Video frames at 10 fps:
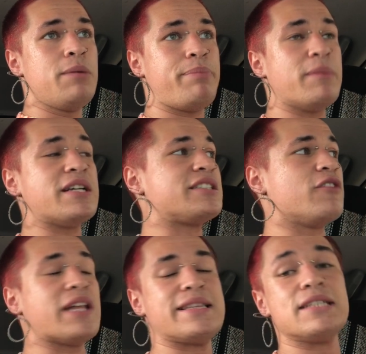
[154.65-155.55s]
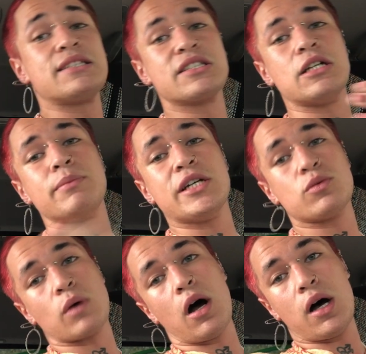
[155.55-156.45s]
be myself. Like, this is gonna be a
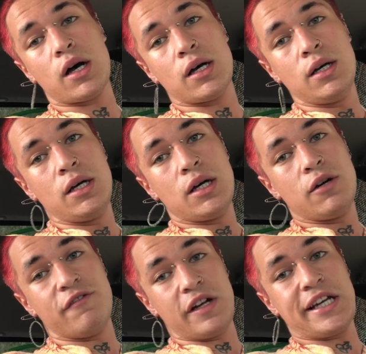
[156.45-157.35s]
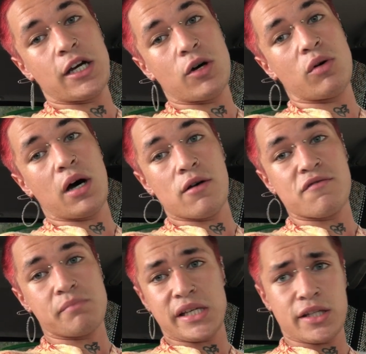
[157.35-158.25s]
raw video
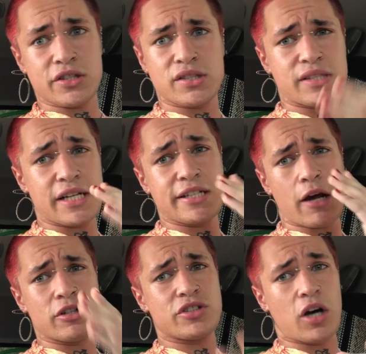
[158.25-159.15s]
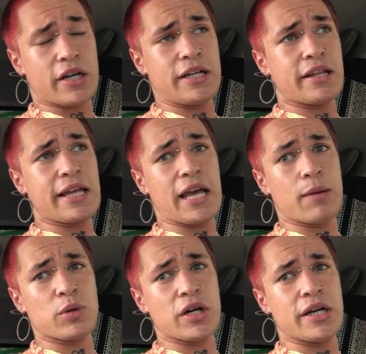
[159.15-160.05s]
of me just sitting down and talking to the
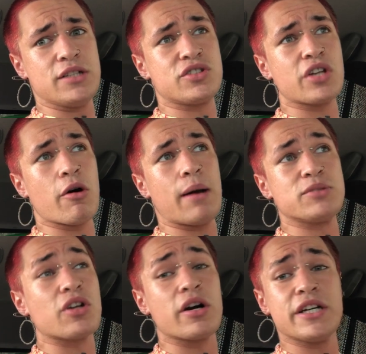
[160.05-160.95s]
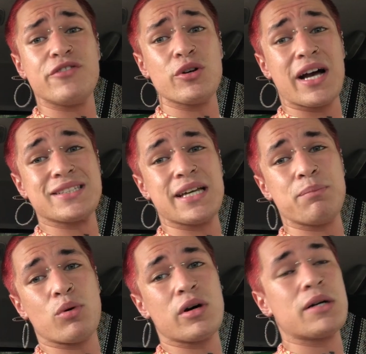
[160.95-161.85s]
camera, and so I'm sorry if you guys
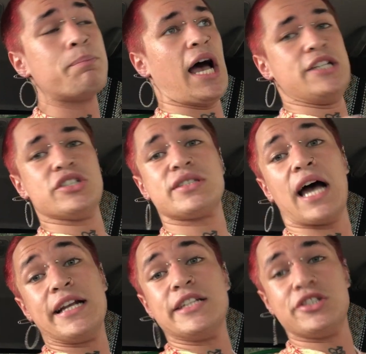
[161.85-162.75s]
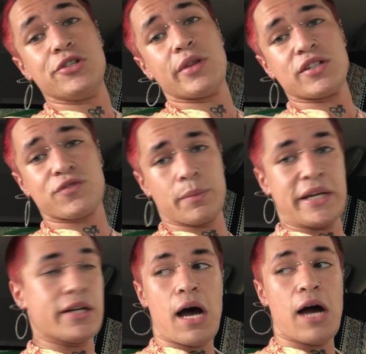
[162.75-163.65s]
get bored. I need to do this for
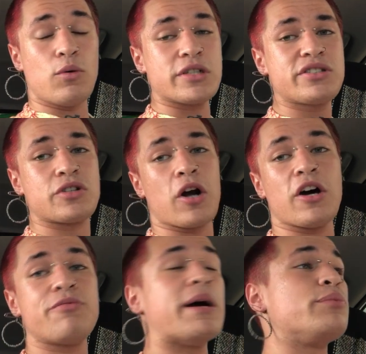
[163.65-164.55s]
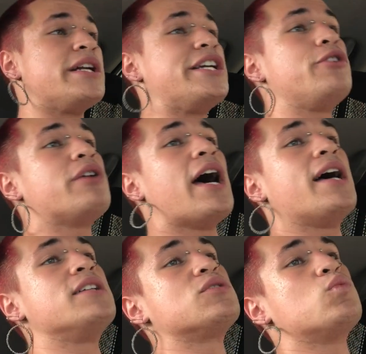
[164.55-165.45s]
me. I want to start off by reading you
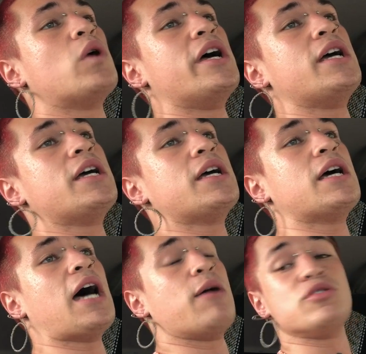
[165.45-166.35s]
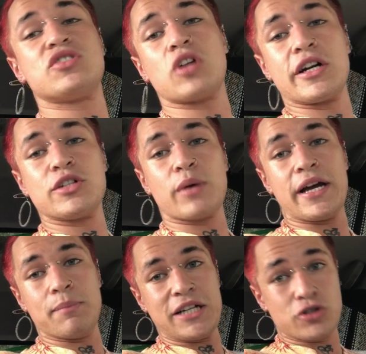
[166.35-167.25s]
guys what I was starting to
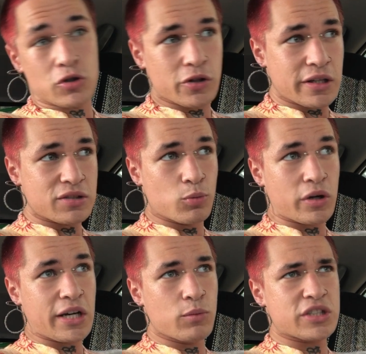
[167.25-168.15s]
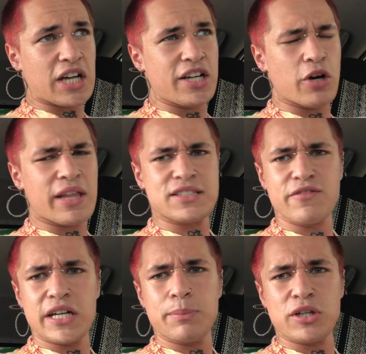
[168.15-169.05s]
write in my journal this morning, which I know that's
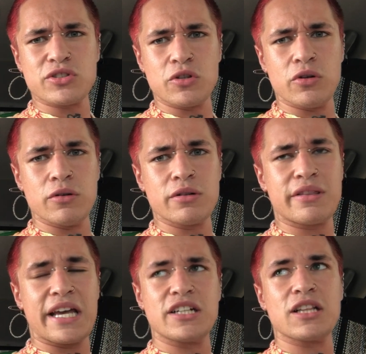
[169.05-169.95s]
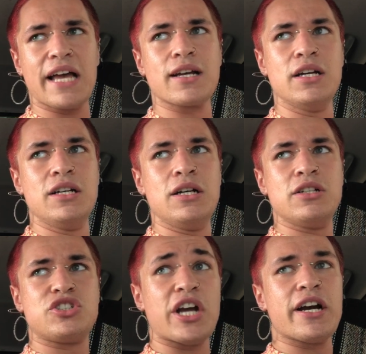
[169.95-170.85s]
a very personal thing to like
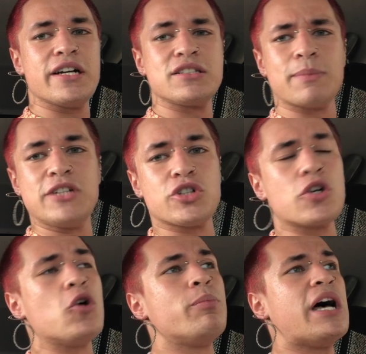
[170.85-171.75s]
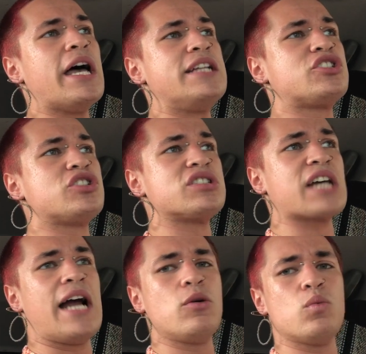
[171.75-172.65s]
share is my journal, but it's
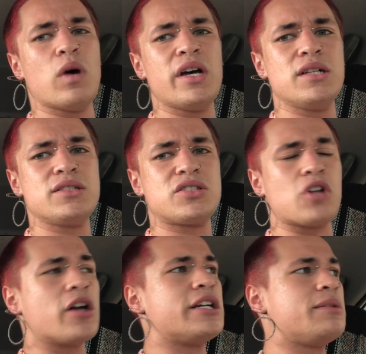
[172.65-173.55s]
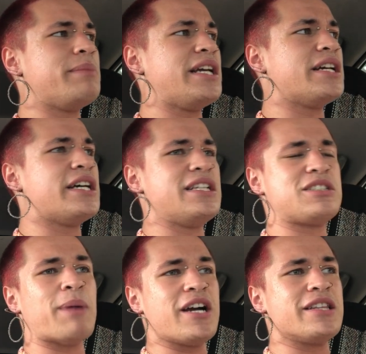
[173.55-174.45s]
just kind of what started me to
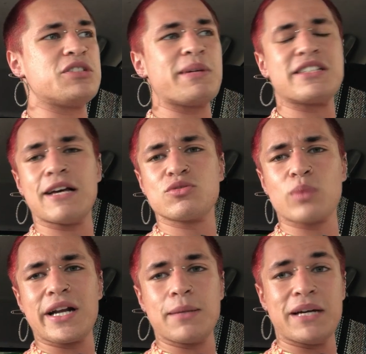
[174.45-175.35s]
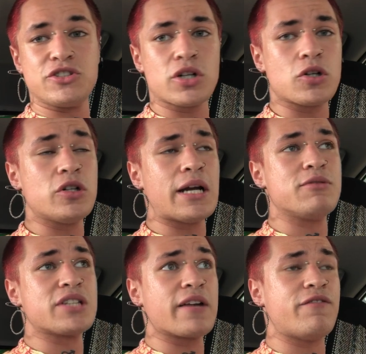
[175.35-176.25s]
inspire this because I was writing in my journal and I
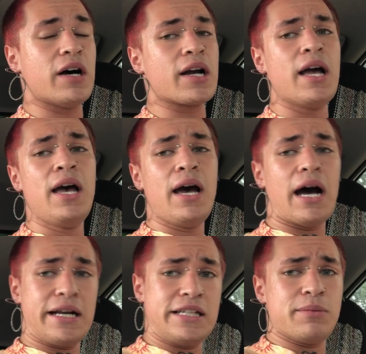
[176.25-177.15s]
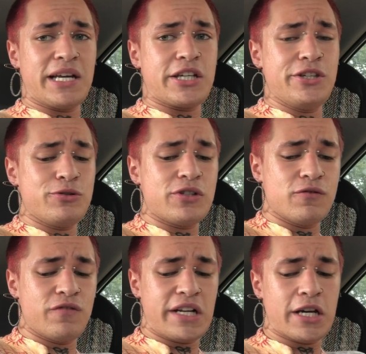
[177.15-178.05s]
was like, fuck, I need to make a YouTube
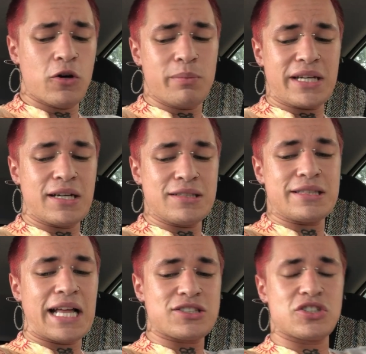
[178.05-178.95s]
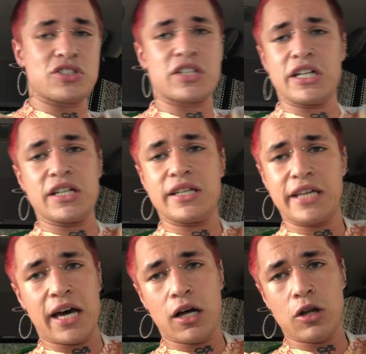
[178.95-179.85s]
video because that's just gonna
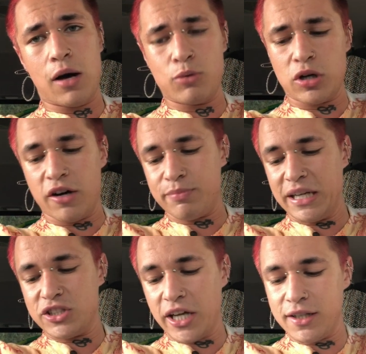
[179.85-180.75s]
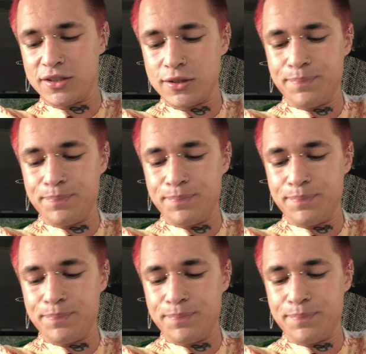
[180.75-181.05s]
get a lot more off my chest.